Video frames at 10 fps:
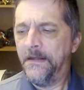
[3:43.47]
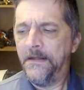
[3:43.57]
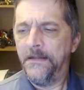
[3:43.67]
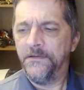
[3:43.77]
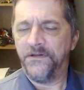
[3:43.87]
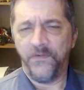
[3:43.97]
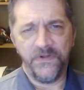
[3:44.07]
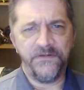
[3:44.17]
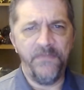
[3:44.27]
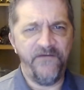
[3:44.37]
So they went
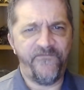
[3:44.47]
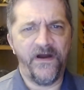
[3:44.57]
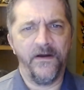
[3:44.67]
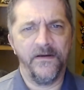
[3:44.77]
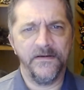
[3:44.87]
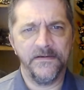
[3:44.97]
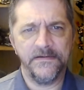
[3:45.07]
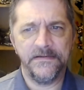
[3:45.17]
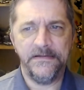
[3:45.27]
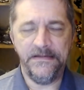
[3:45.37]
to Mayfair
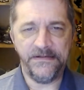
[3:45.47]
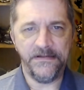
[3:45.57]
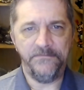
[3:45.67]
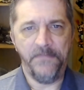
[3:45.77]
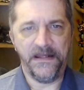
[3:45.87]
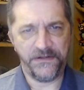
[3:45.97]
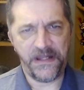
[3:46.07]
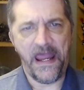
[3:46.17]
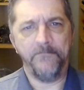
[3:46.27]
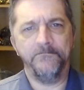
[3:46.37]
and said, make us a
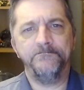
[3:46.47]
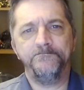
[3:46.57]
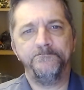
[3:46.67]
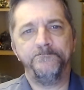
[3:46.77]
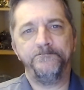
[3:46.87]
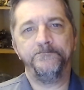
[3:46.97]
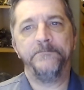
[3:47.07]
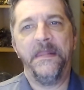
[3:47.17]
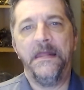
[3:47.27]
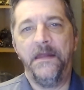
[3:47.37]
game.
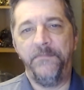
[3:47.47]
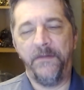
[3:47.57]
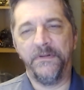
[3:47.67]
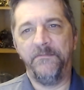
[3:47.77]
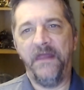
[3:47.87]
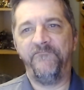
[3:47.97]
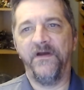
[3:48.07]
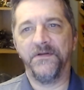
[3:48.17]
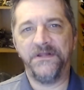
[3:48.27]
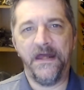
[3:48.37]
People at Mayfair
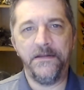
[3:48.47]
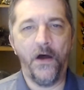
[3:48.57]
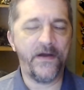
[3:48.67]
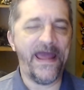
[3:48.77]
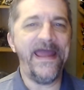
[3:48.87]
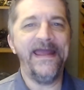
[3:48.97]
said, okay.